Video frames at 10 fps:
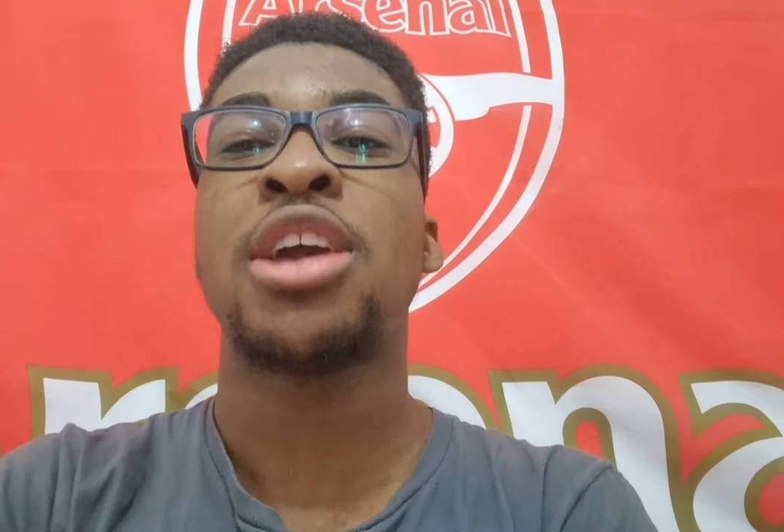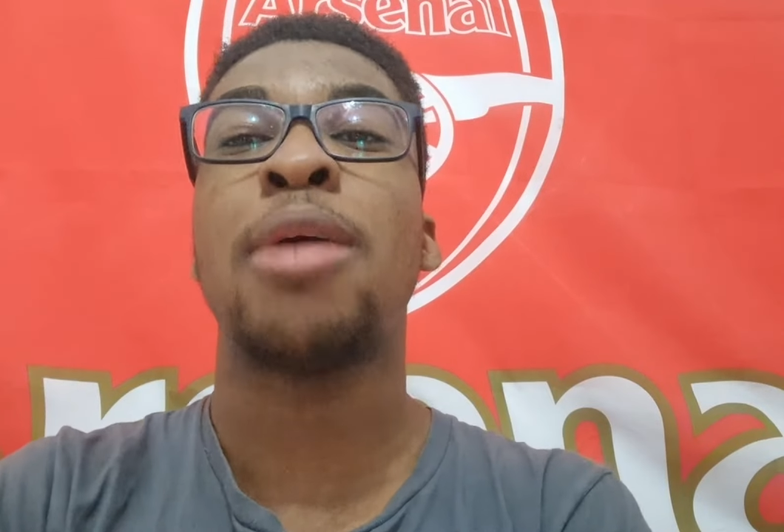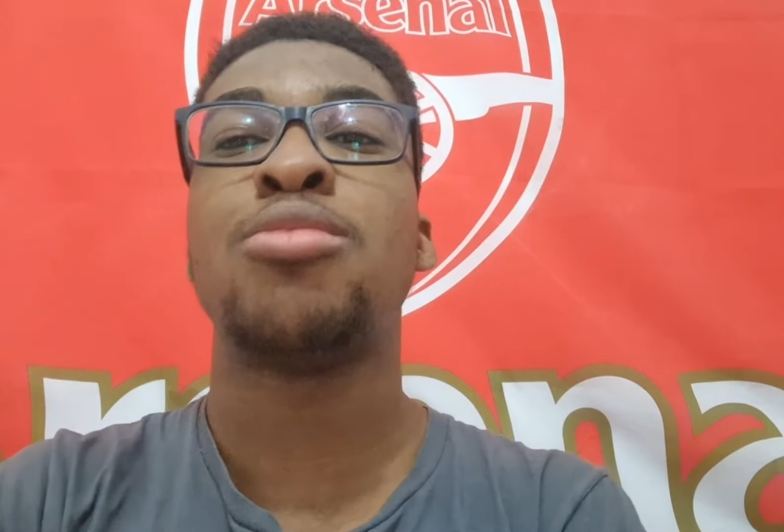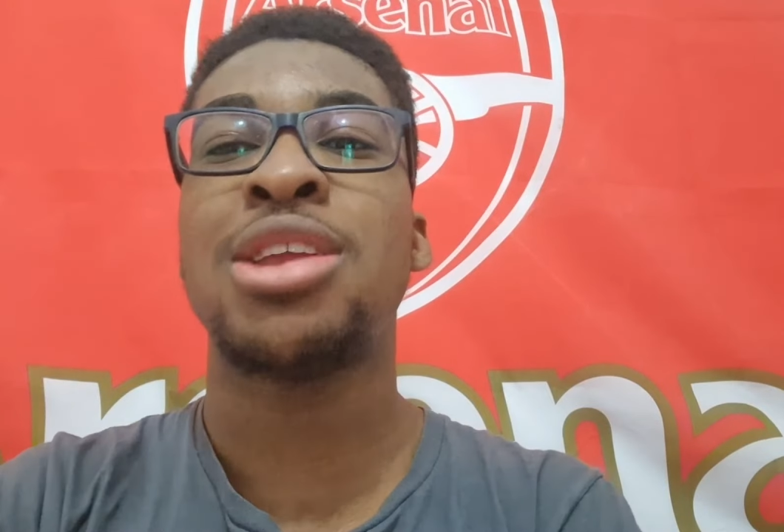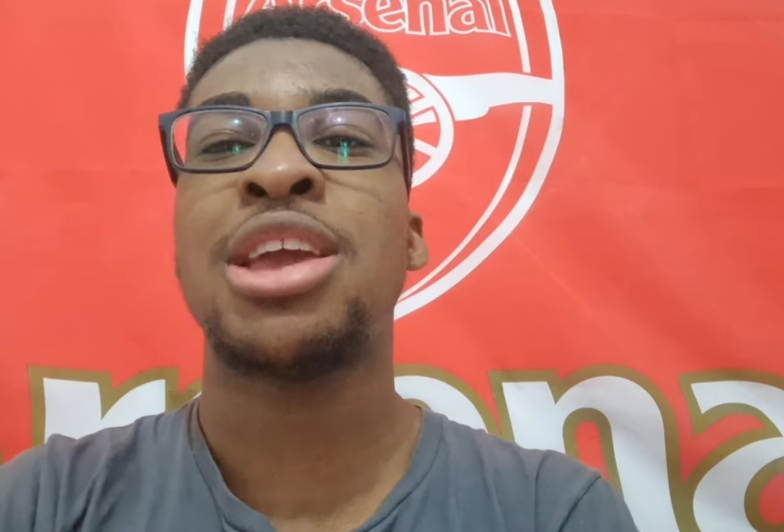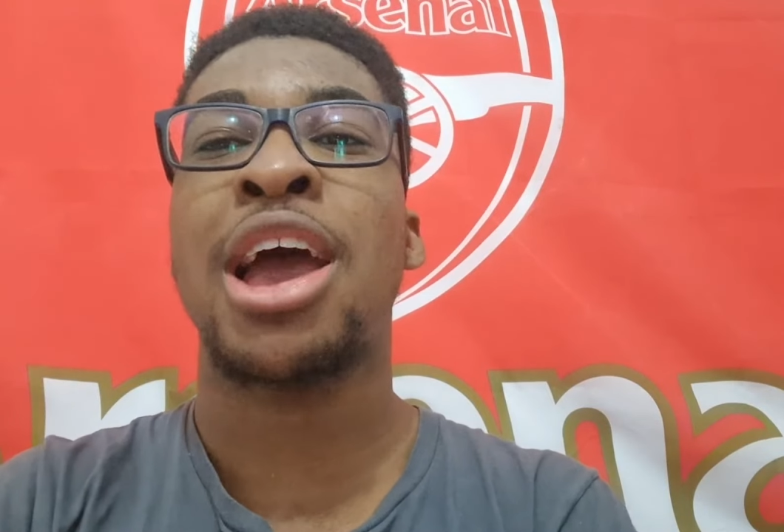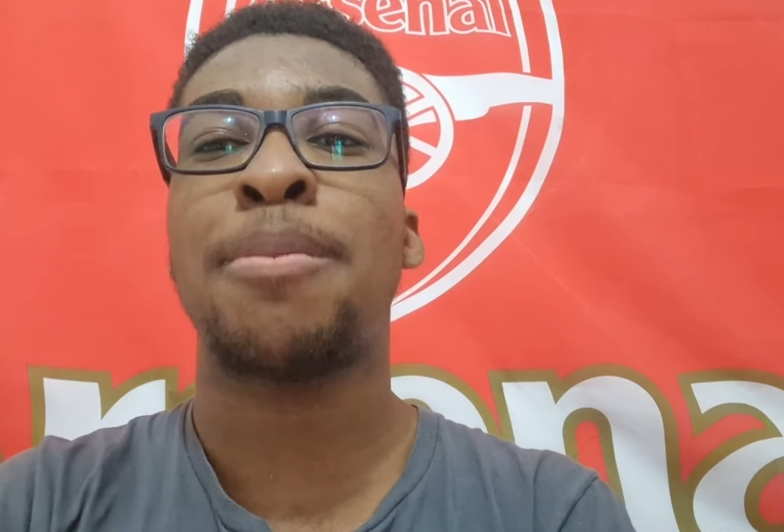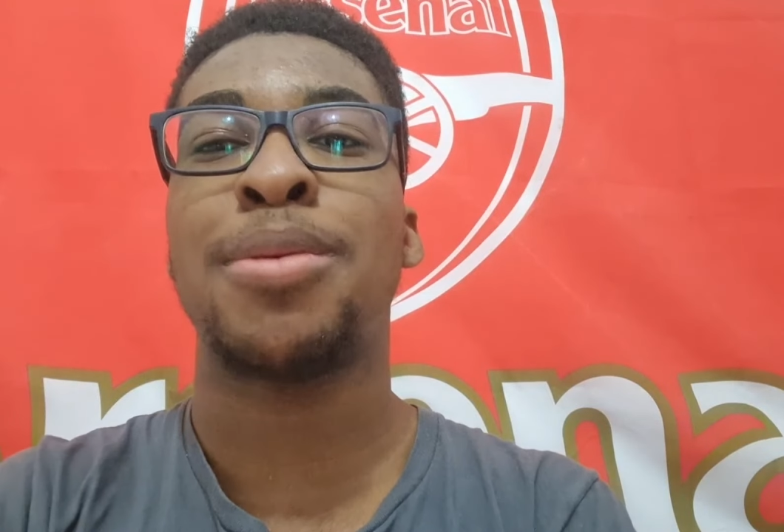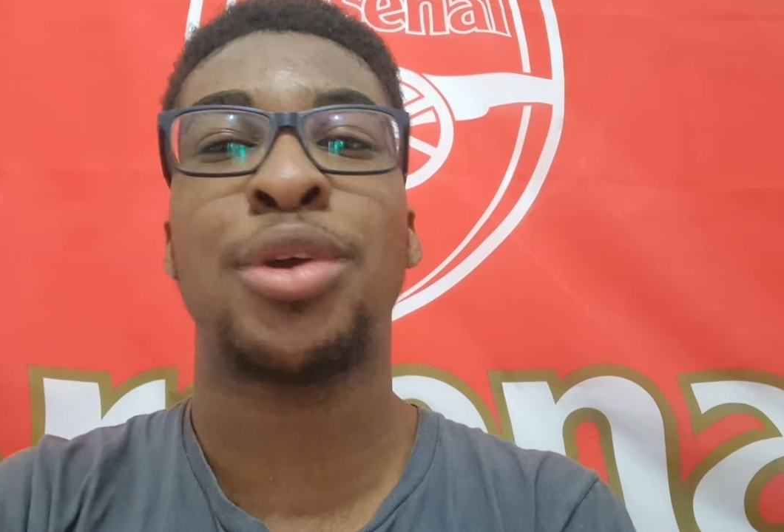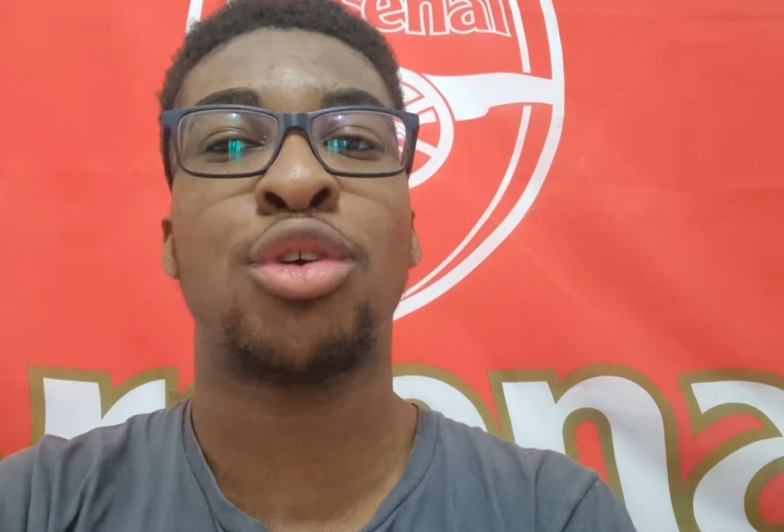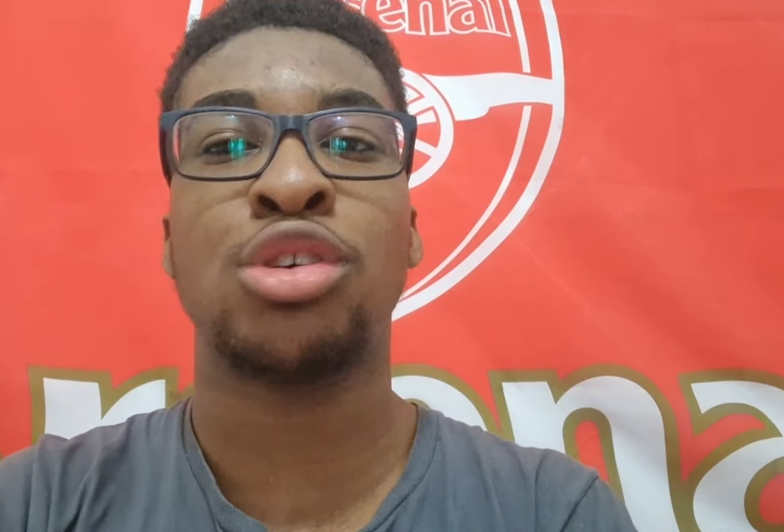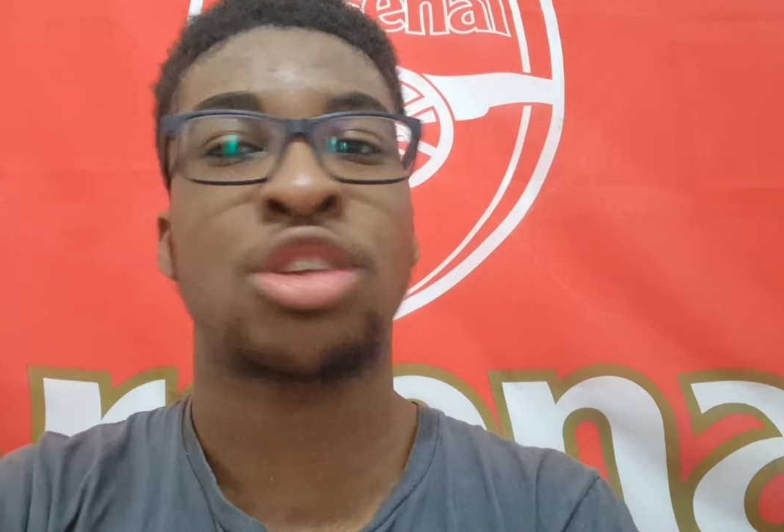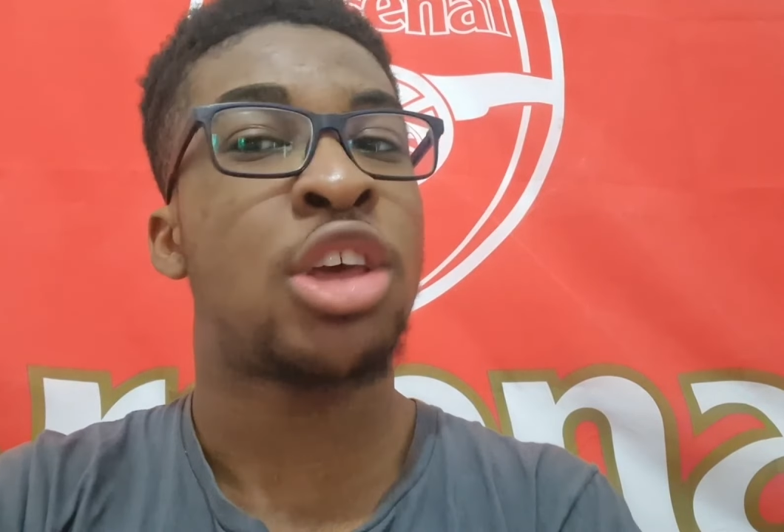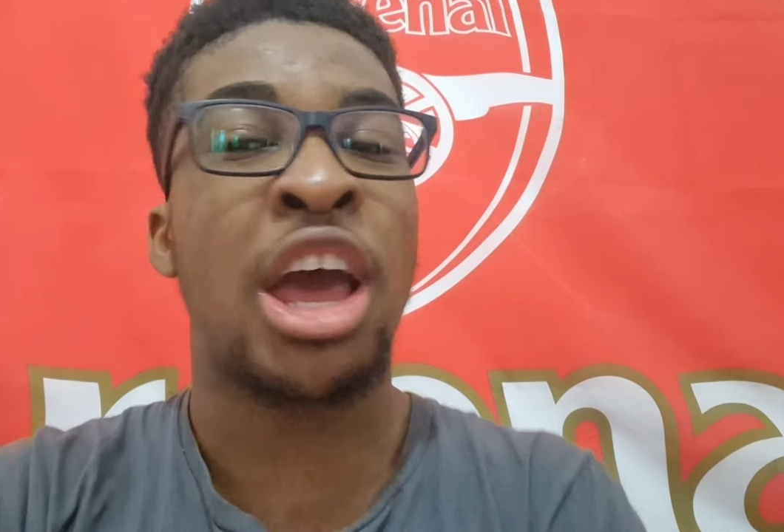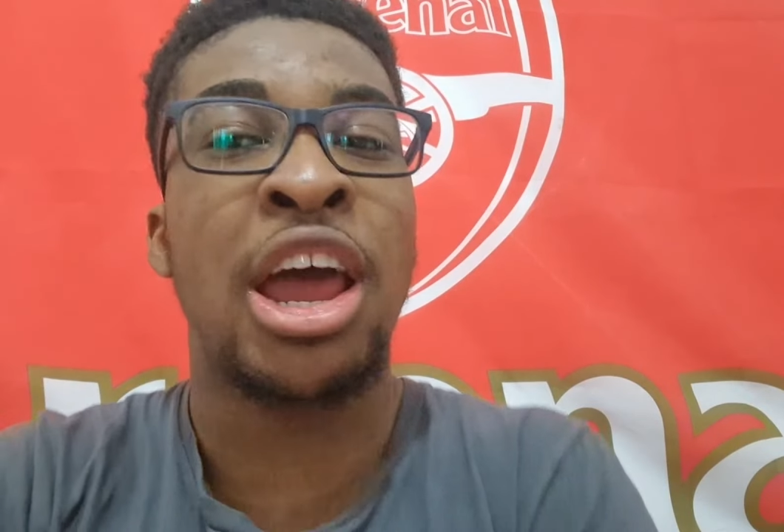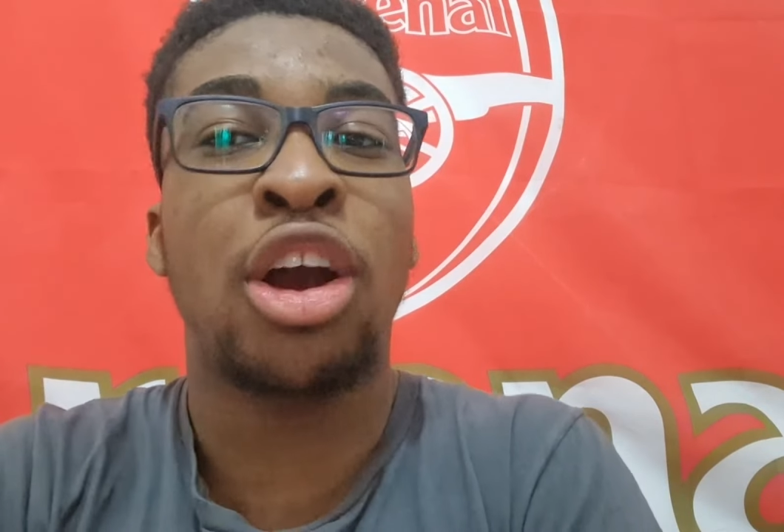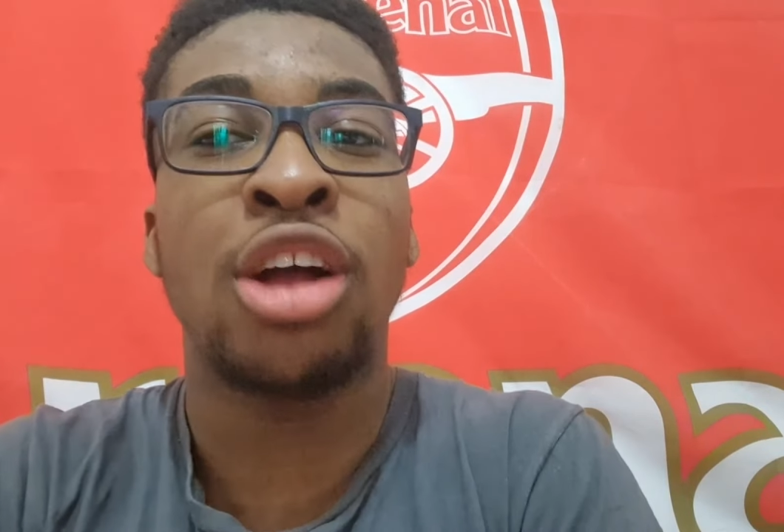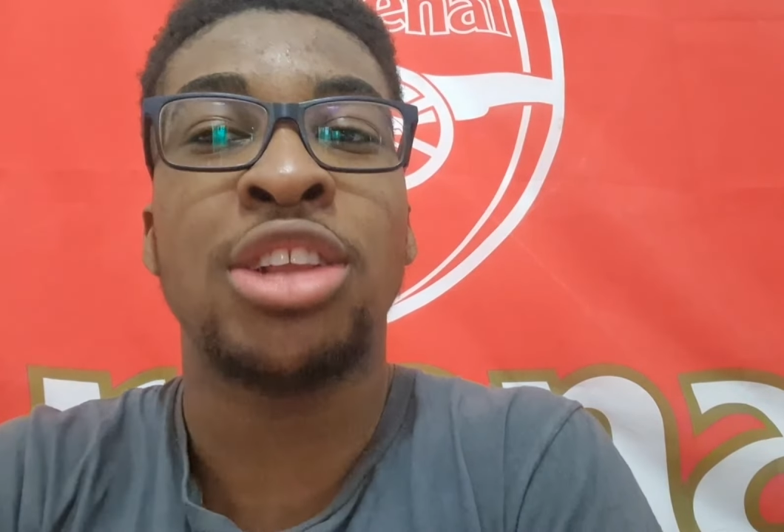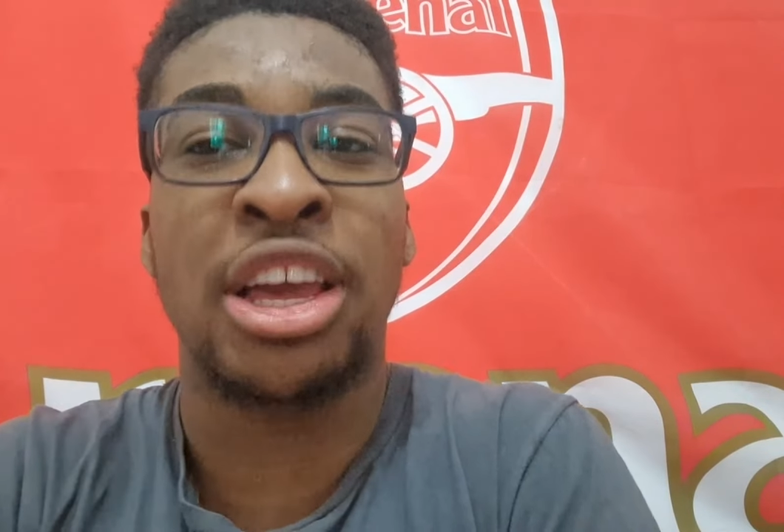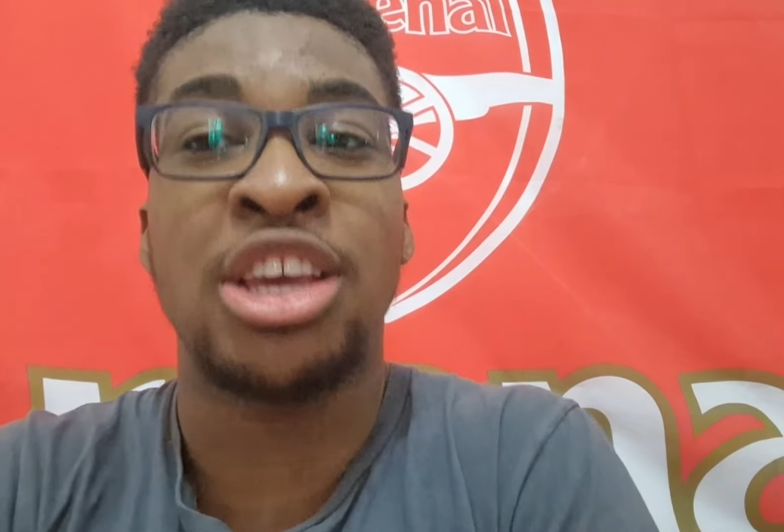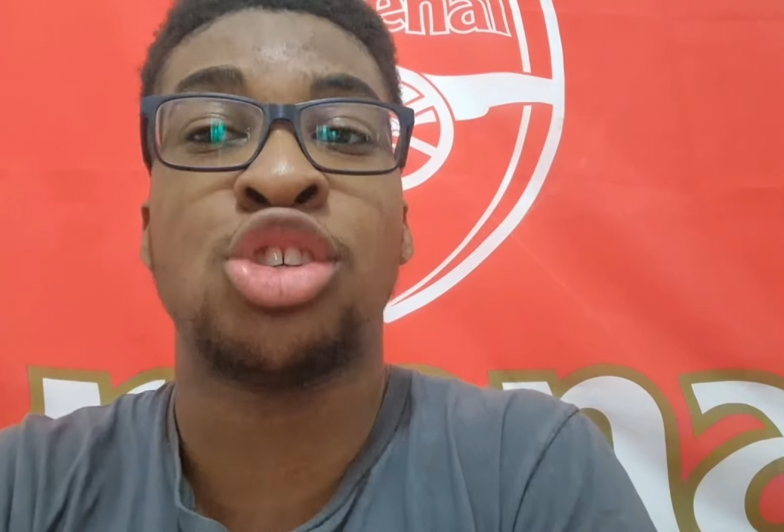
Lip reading: I'm really happy, because, and I can't lie,